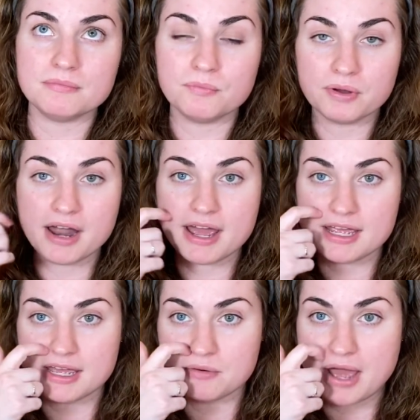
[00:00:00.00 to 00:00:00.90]
When
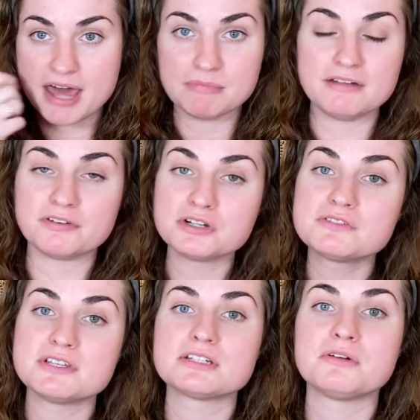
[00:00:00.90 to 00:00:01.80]
I had my first
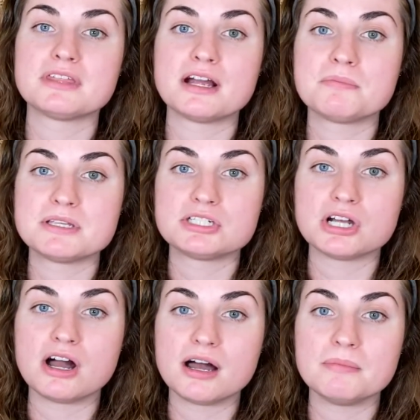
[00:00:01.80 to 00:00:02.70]
physical therapist
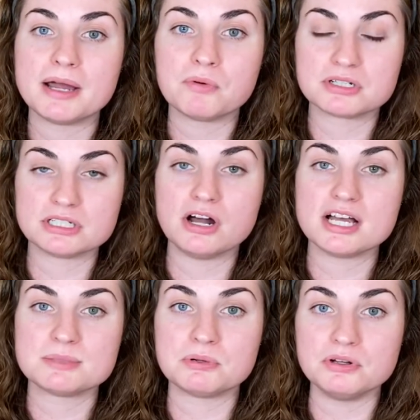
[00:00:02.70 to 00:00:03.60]
job, I worked in a
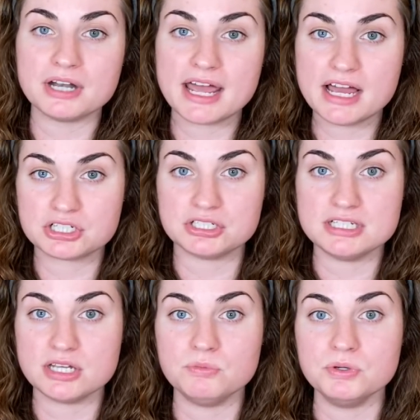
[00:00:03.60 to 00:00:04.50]
hospital and I actually
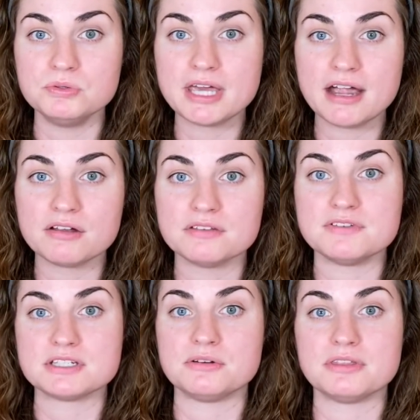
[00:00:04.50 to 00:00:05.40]
did wound care. The
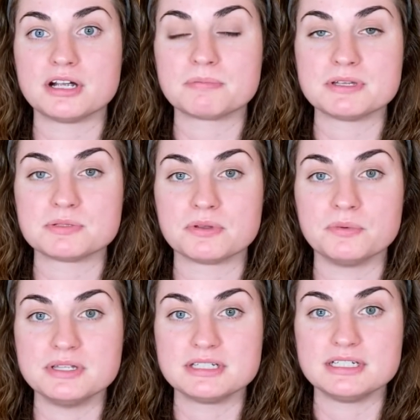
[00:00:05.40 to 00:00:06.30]
physical therapists were the
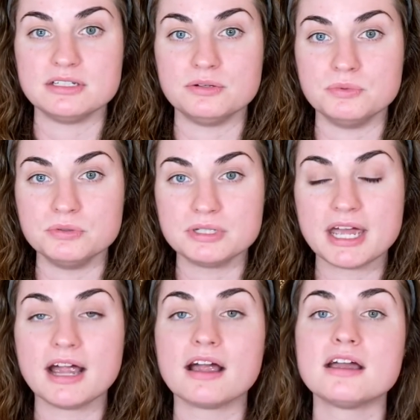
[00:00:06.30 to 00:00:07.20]
ones that did the wound
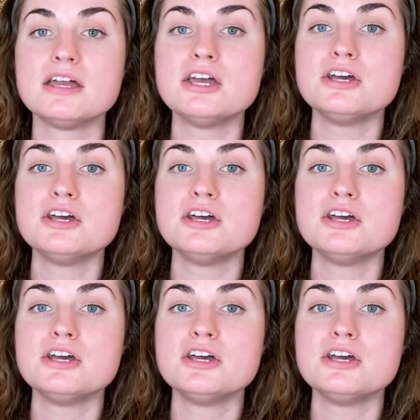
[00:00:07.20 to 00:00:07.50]
care.